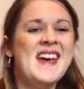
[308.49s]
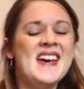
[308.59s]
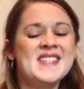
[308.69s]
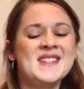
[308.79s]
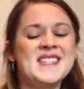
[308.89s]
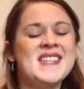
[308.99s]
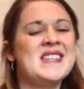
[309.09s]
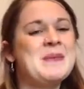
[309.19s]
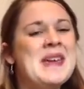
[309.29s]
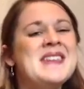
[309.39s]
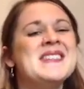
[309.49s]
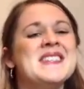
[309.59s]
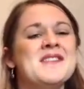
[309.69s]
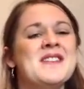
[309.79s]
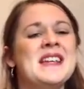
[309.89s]
So as I said, the pieces
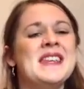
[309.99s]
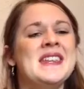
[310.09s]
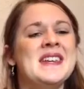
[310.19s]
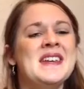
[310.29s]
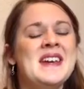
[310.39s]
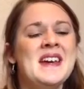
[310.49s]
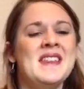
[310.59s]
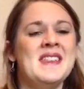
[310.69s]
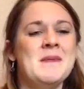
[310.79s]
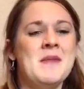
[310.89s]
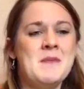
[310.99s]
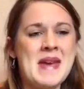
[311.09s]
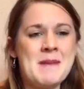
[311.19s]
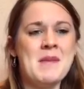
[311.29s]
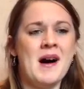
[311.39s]
are really the
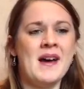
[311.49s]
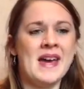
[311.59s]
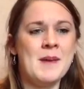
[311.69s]
main part here,